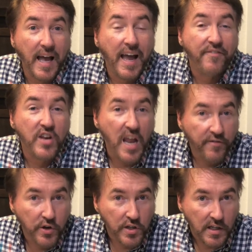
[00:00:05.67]
I have
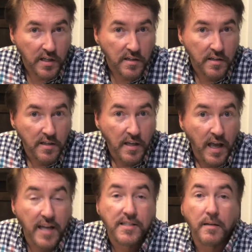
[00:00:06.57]
never done
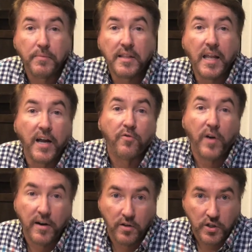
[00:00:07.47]
and something that I
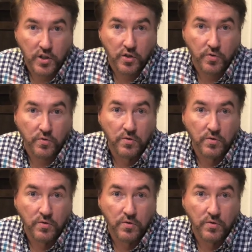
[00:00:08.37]
rarely do.